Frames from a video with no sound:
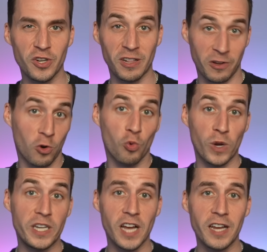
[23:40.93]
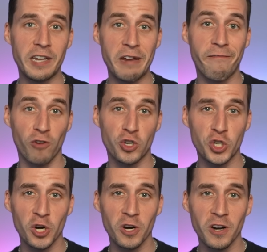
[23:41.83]
a little redundant for
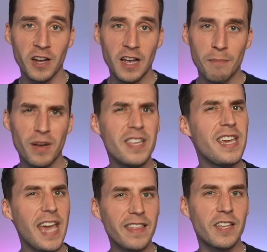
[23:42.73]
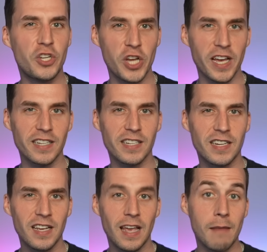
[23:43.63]
sure, but you get the gist.